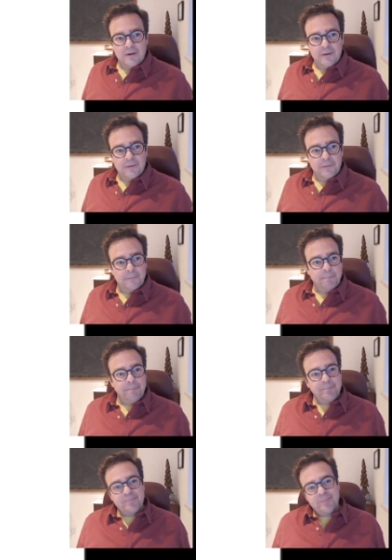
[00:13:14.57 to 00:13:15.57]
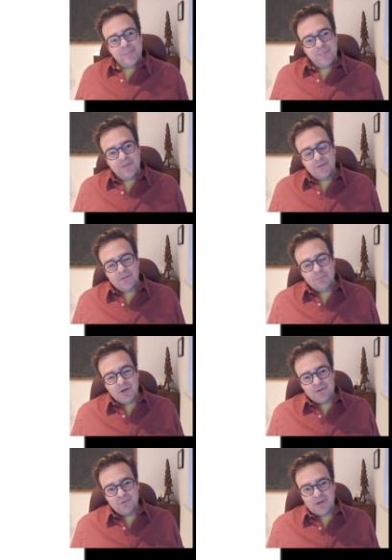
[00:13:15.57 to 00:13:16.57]
Um, the the
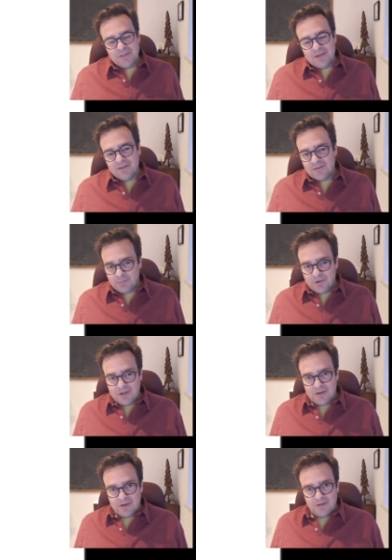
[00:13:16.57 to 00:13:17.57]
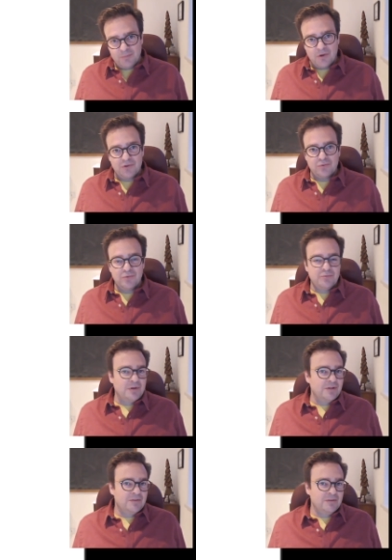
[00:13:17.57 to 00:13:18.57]
module I think is a pretty nice module. It's
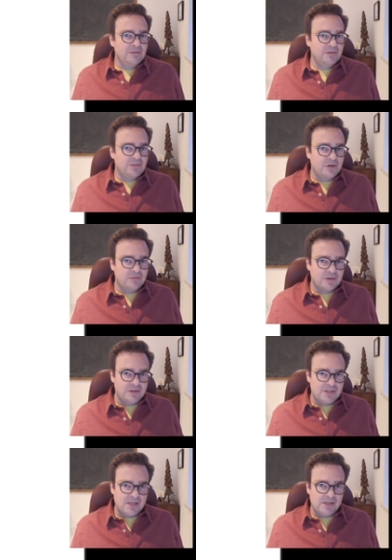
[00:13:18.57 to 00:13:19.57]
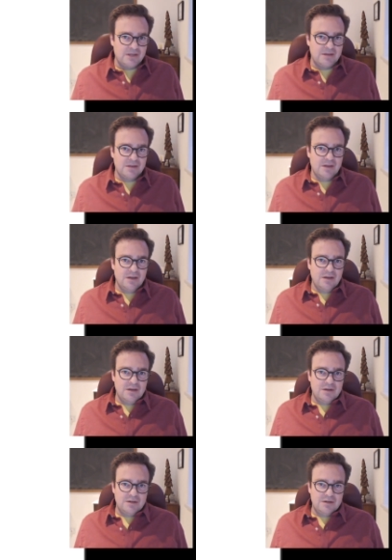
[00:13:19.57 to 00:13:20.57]
relatively self-contained.
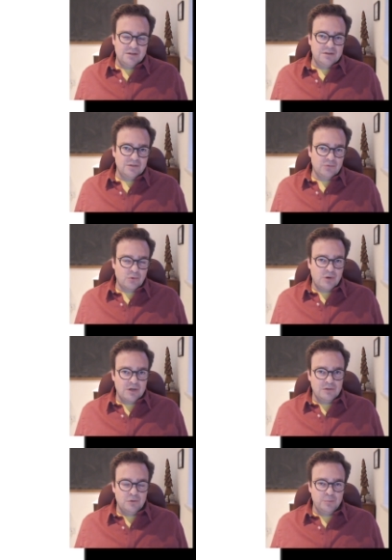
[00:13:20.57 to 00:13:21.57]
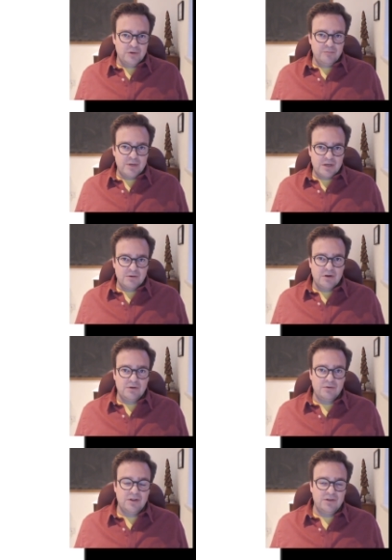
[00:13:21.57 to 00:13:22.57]
Uh, it does require a little bit of
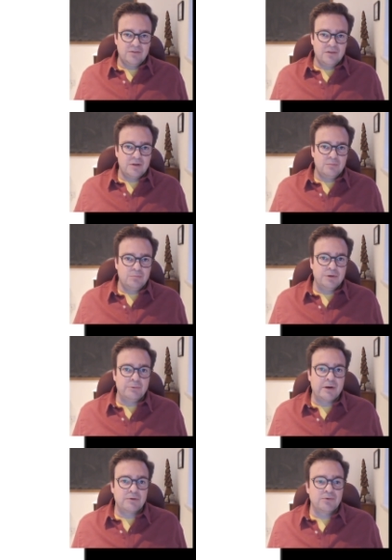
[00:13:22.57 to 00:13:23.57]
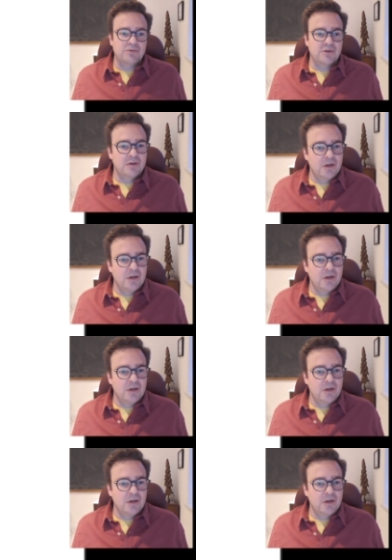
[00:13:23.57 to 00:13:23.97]
background, hence that prerequisite.